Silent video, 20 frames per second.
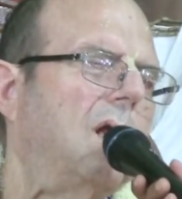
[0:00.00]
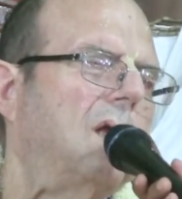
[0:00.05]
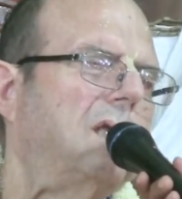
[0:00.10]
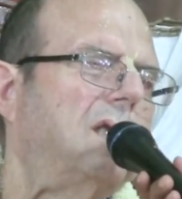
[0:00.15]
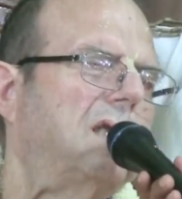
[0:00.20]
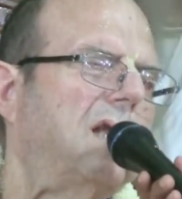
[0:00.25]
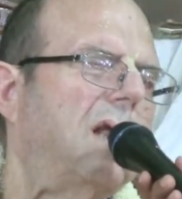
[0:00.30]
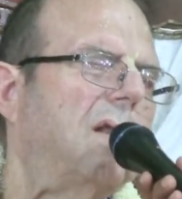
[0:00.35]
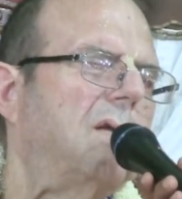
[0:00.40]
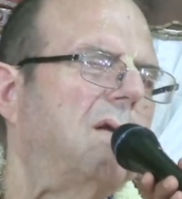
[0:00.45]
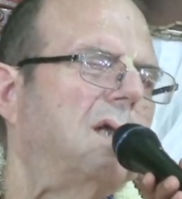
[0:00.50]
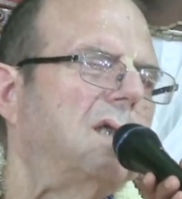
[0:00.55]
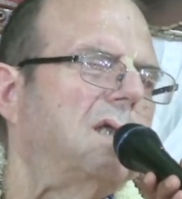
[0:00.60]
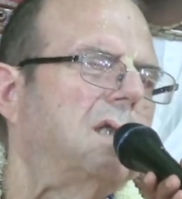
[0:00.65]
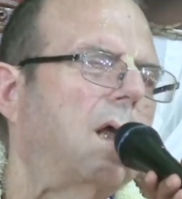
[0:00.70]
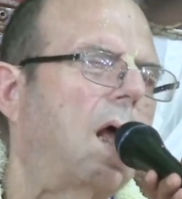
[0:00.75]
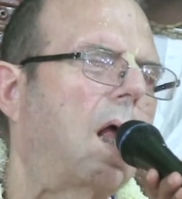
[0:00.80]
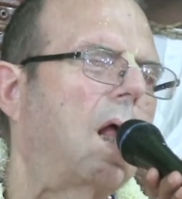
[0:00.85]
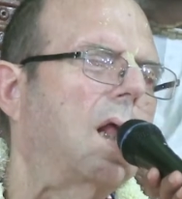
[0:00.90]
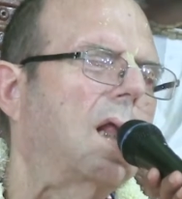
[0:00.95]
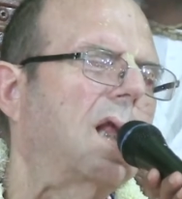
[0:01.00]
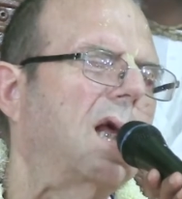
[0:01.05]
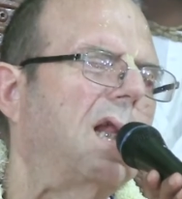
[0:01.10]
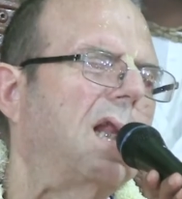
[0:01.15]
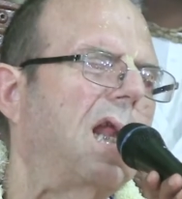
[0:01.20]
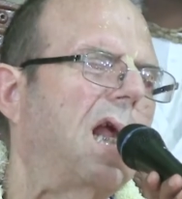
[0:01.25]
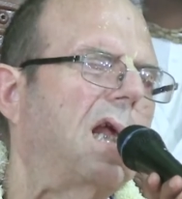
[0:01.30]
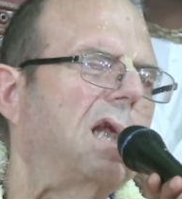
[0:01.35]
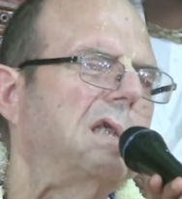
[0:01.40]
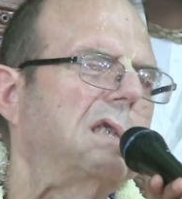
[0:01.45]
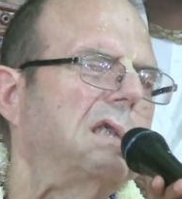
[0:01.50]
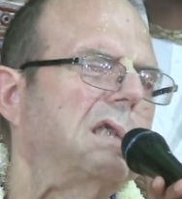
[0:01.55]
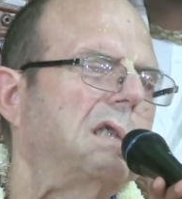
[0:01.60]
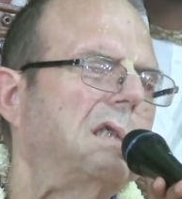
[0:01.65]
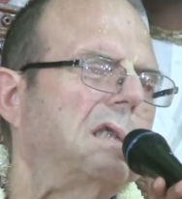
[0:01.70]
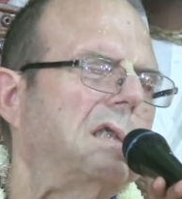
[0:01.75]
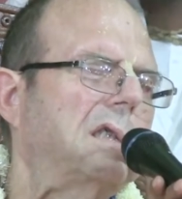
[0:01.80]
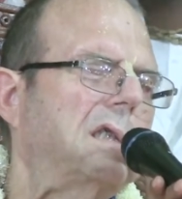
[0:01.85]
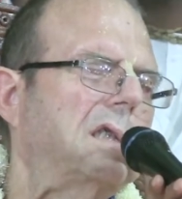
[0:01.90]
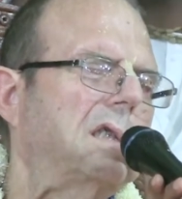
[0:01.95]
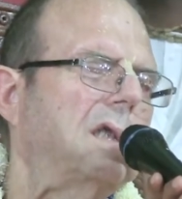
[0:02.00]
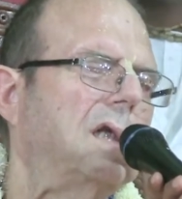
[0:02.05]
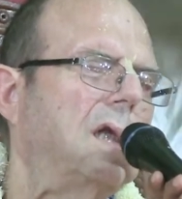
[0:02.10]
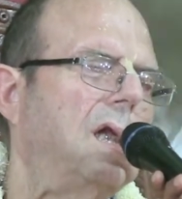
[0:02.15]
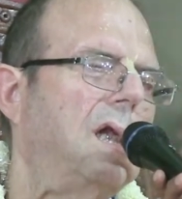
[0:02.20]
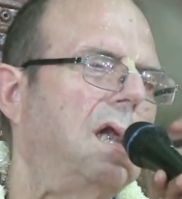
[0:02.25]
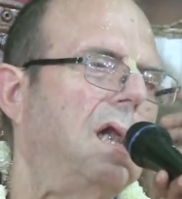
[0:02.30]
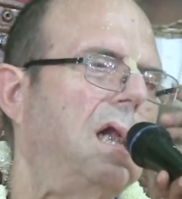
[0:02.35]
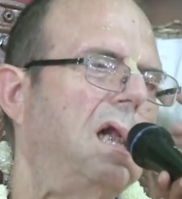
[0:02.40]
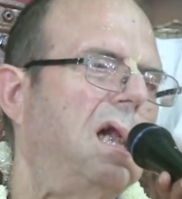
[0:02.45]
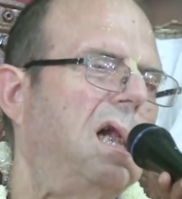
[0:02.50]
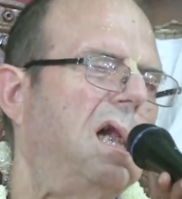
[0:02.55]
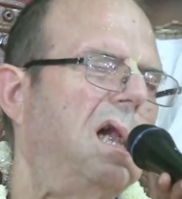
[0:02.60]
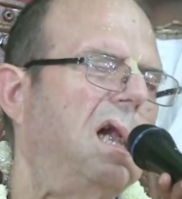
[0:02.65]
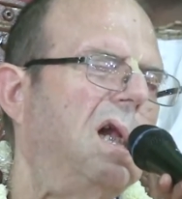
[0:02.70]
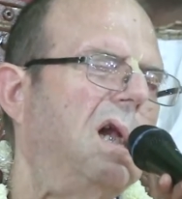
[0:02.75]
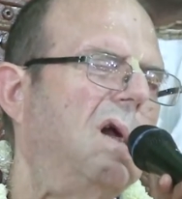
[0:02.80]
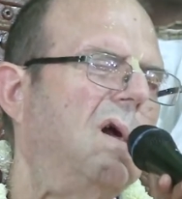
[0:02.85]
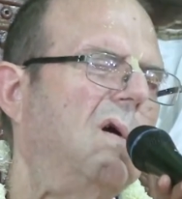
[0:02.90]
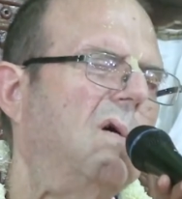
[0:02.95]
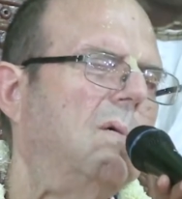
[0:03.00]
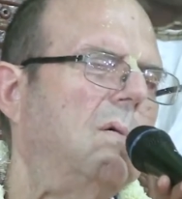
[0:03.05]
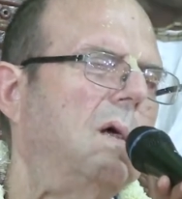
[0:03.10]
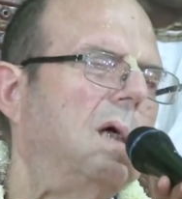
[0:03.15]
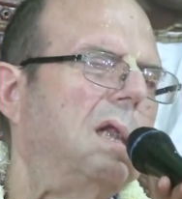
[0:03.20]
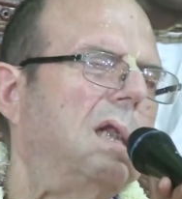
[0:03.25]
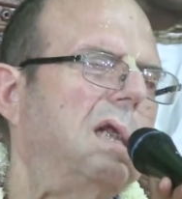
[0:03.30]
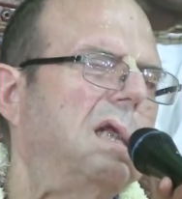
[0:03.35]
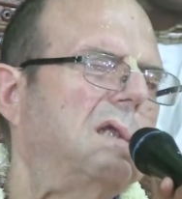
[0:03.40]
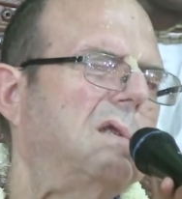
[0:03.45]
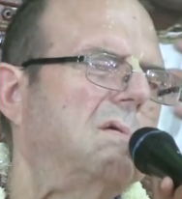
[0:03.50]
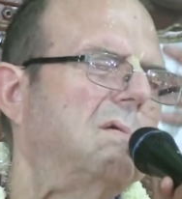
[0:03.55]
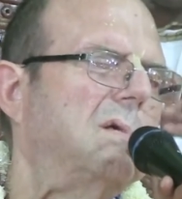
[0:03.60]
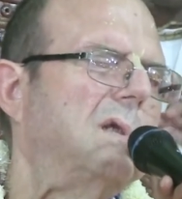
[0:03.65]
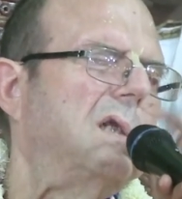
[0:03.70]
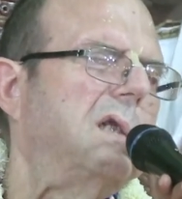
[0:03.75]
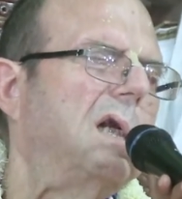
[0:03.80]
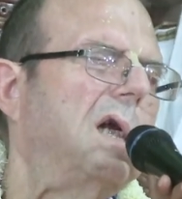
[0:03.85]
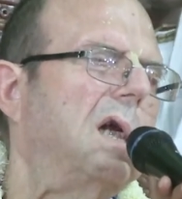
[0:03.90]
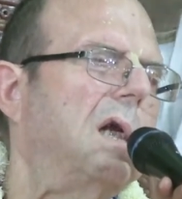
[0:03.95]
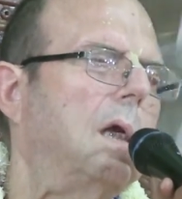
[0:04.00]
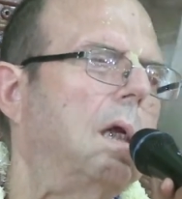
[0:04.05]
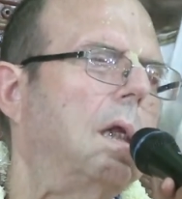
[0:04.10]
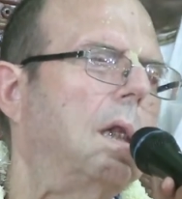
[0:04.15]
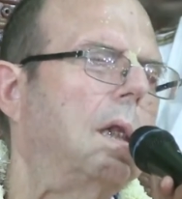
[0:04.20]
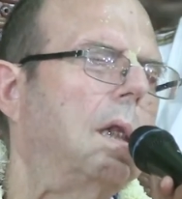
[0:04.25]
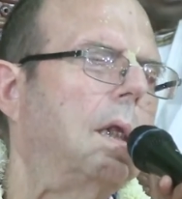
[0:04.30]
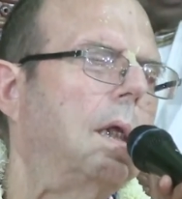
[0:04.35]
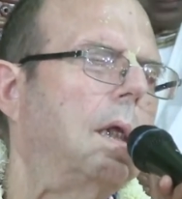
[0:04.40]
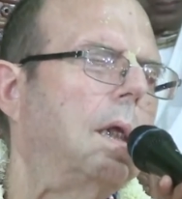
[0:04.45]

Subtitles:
severs all connections with his material